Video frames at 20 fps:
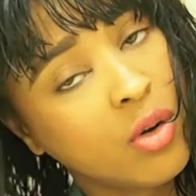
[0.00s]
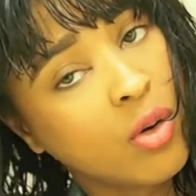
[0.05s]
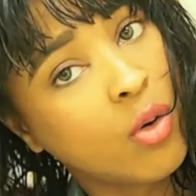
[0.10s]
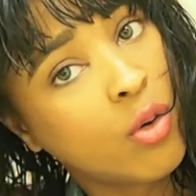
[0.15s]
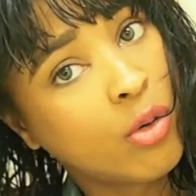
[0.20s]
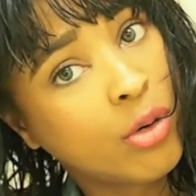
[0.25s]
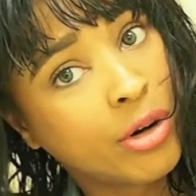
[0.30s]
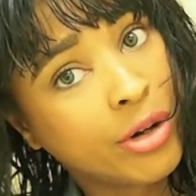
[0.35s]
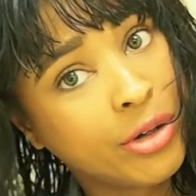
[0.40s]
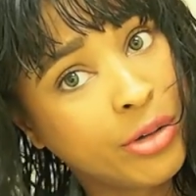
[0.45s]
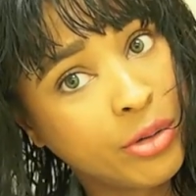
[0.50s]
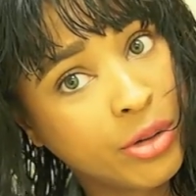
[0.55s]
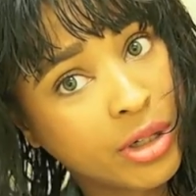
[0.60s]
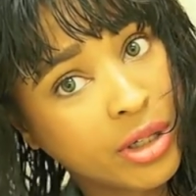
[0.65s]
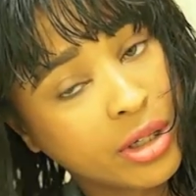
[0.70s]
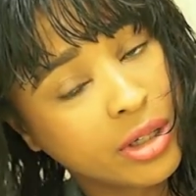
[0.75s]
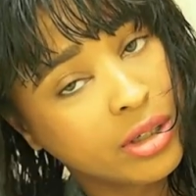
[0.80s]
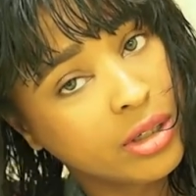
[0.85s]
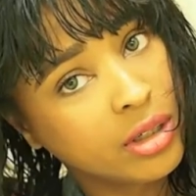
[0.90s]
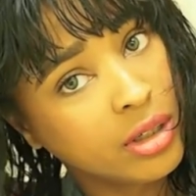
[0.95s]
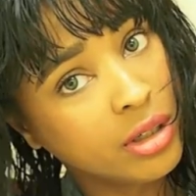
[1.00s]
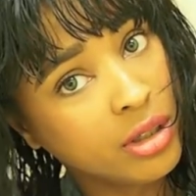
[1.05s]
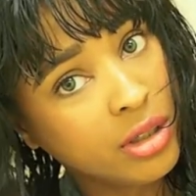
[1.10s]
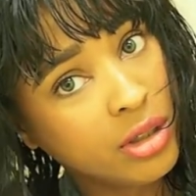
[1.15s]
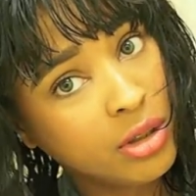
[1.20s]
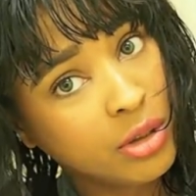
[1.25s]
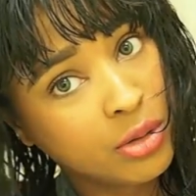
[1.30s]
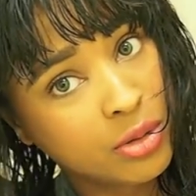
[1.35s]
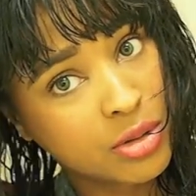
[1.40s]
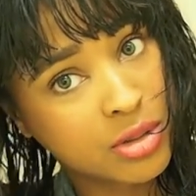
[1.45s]
or you can
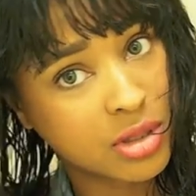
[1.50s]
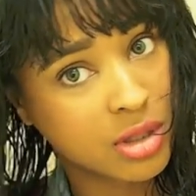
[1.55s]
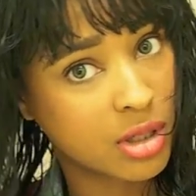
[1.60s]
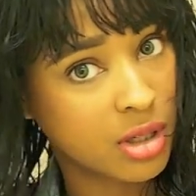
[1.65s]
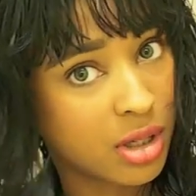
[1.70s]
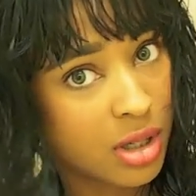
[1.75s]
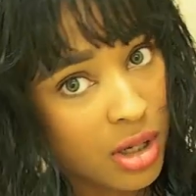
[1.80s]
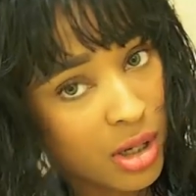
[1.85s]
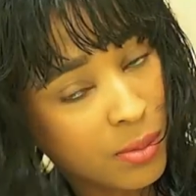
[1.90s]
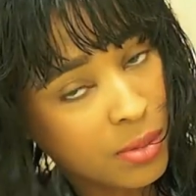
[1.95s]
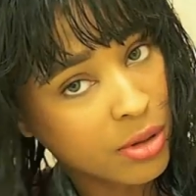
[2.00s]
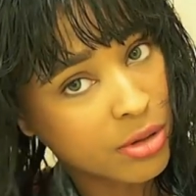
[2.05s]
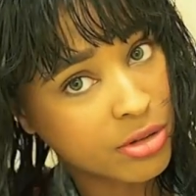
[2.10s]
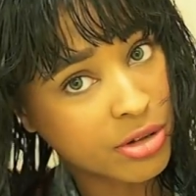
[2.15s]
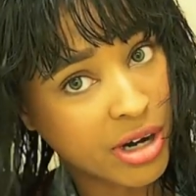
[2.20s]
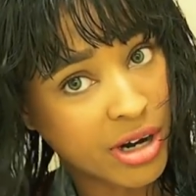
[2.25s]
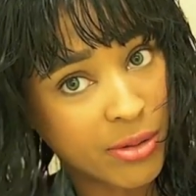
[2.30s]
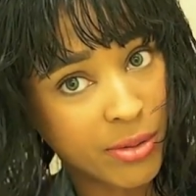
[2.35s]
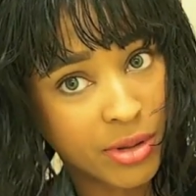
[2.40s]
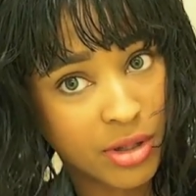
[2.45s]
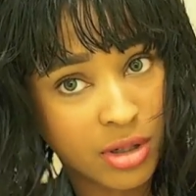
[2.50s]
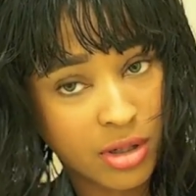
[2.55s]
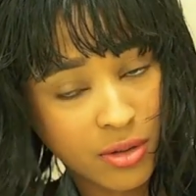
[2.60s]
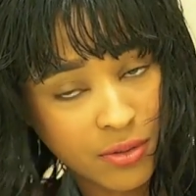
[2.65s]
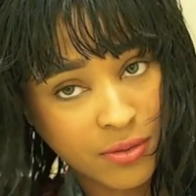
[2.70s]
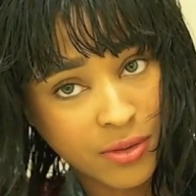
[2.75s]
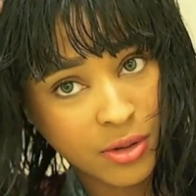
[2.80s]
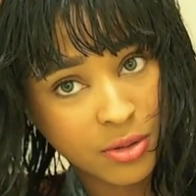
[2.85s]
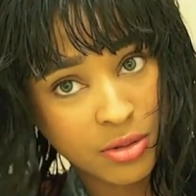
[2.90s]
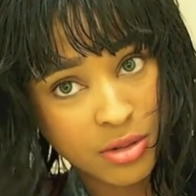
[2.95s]
use a blow dryer with a
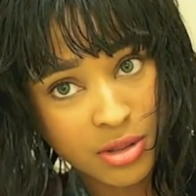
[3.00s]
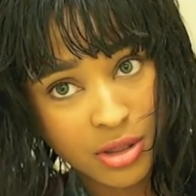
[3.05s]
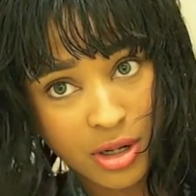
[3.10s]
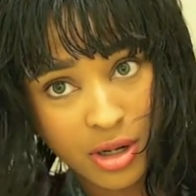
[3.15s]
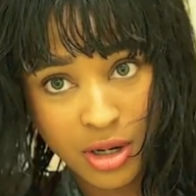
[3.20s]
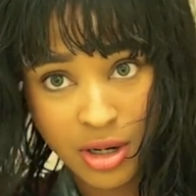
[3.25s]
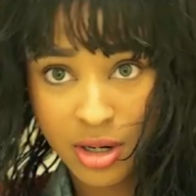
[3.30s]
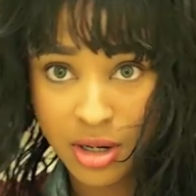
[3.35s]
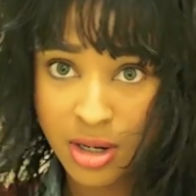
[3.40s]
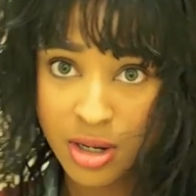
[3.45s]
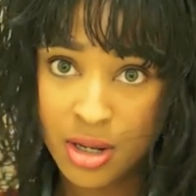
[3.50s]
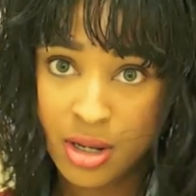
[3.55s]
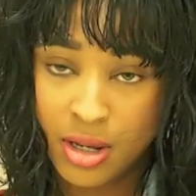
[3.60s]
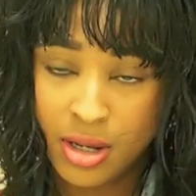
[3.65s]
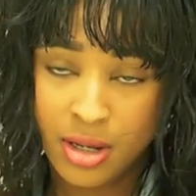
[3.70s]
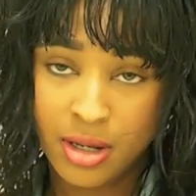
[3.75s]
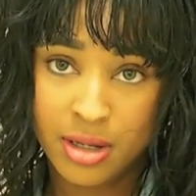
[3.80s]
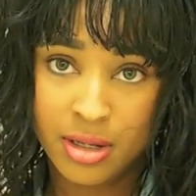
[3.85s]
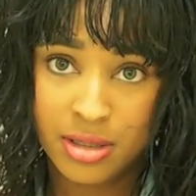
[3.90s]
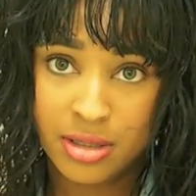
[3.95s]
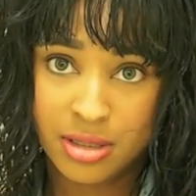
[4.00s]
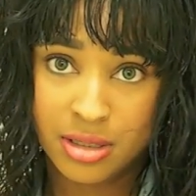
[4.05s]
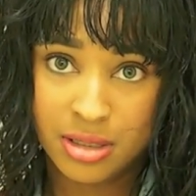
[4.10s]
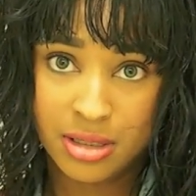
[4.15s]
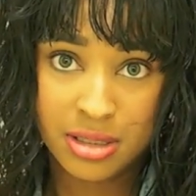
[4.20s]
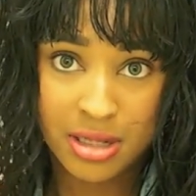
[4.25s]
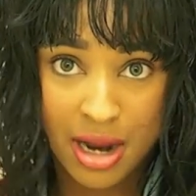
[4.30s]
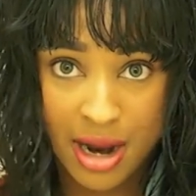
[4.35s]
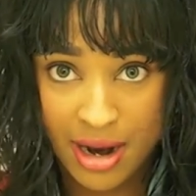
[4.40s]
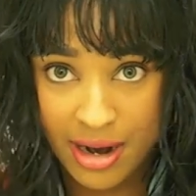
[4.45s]
diffuser.
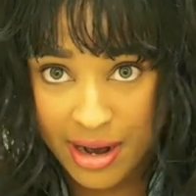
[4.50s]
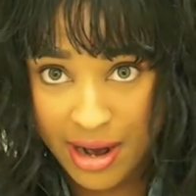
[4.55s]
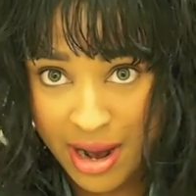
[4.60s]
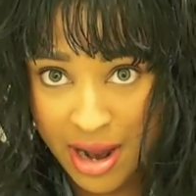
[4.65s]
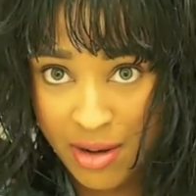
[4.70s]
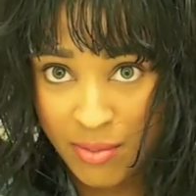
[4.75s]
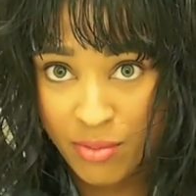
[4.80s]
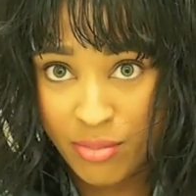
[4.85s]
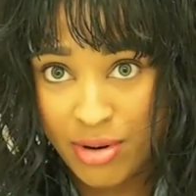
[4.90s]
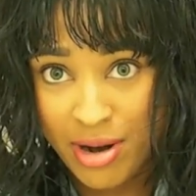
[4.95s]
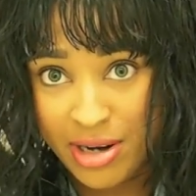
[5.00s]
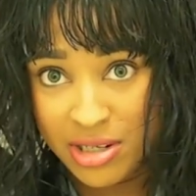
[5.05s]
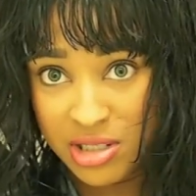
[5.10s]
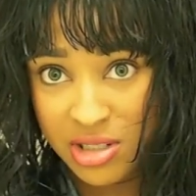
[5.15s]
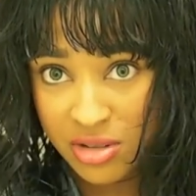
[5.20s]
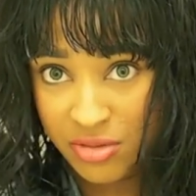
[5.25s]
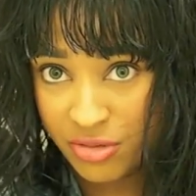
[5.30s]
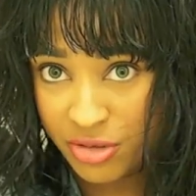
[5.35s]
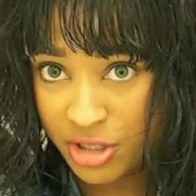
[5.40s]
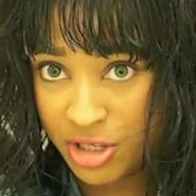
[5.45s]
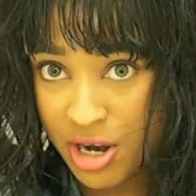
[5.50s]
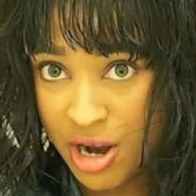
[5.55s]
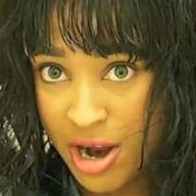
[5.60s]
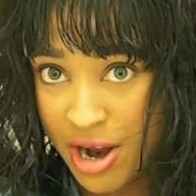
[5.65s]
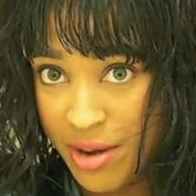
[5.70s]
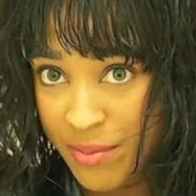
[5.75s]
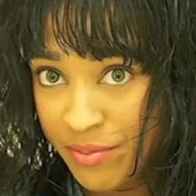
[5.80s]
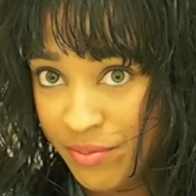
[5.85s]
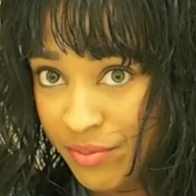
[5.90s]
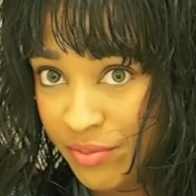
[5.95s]
Since I am pressed for
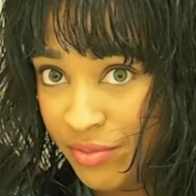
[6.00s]
time,